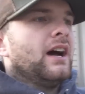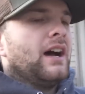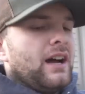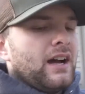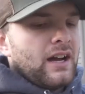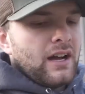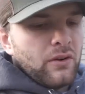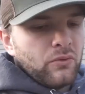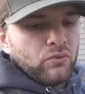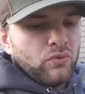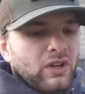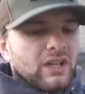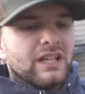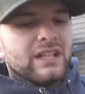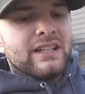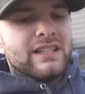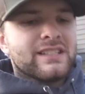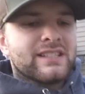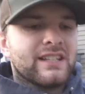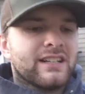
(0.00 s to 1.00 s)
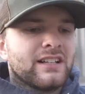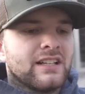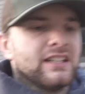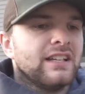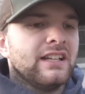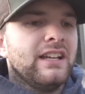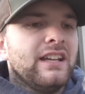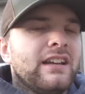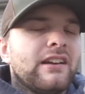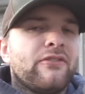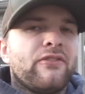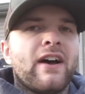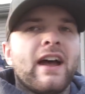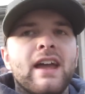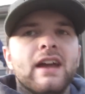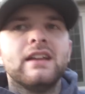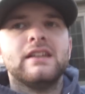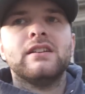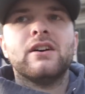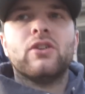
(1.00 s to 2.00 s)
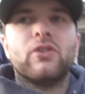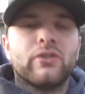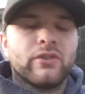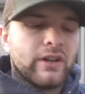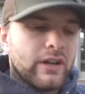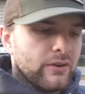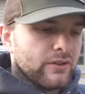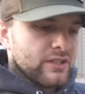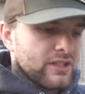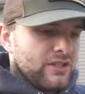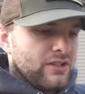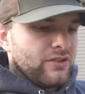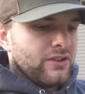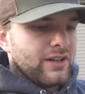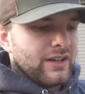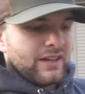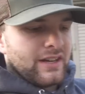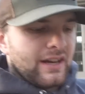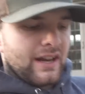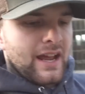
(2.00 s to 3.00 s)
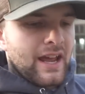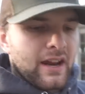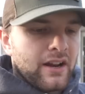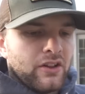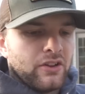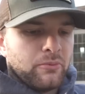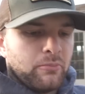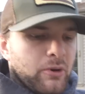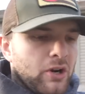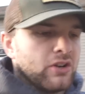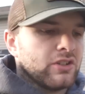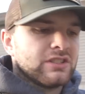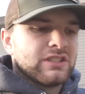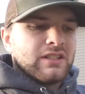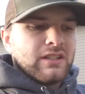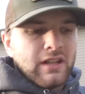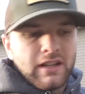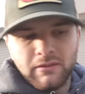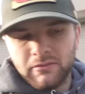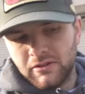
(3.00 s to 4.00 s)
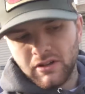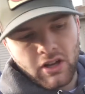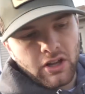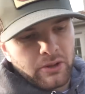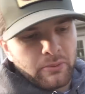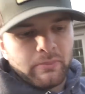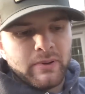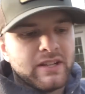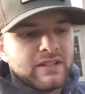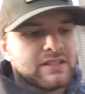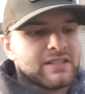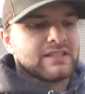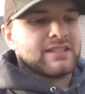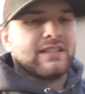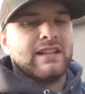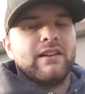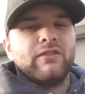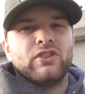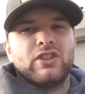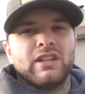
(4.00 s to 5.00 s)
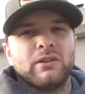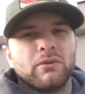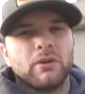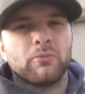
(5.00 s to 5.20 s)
Uh, realistically, if I had known what I was doing and I had all the parts and all the pieces and everything,